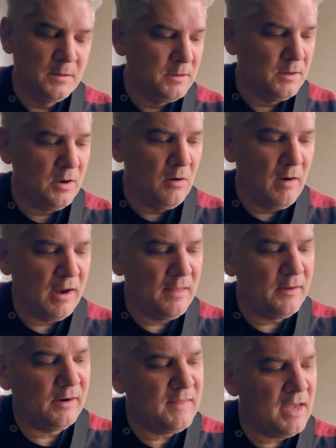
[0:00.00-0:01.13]
you know,
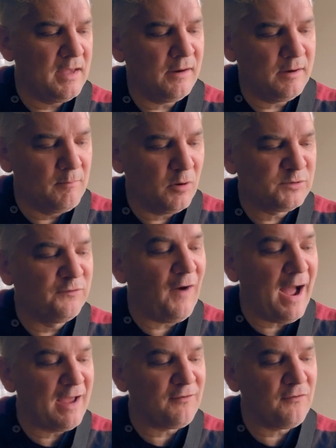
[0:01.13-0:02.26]
another idea here in box
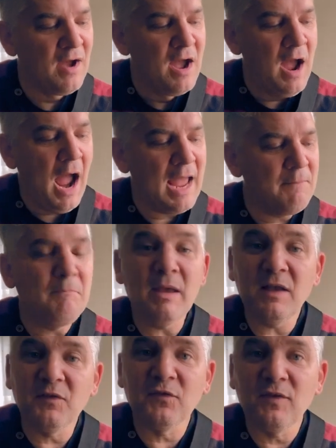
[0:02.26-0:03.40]
5, I
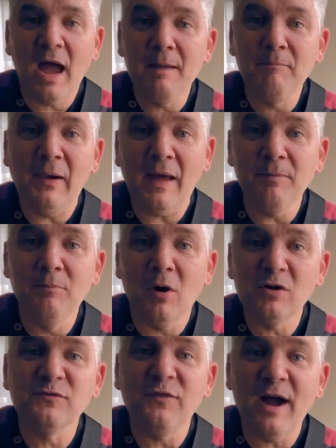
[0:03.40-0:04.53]
blend
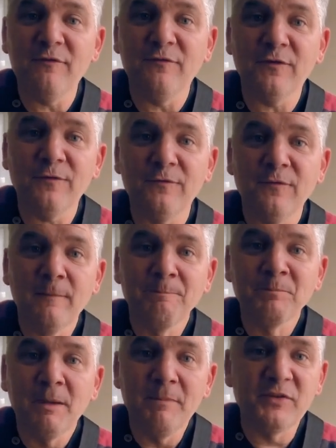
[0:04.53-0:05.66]
box 5 of
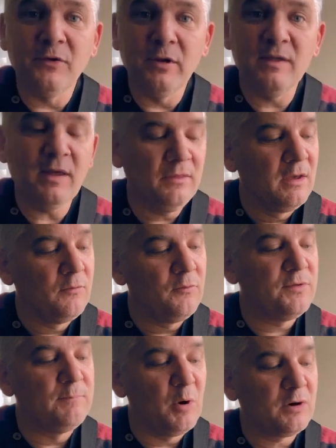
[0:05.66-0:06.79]
Mixolydian
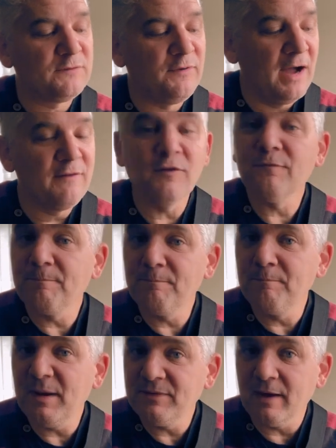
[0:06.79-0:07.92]
with box 5 of
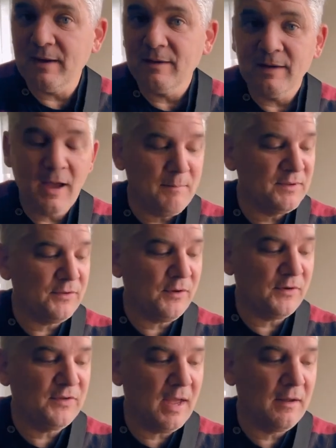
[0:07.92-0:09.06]
penta, yeah,
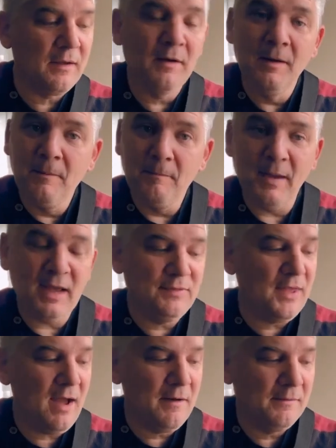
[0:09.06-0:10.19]
pentatonic scale. Penta,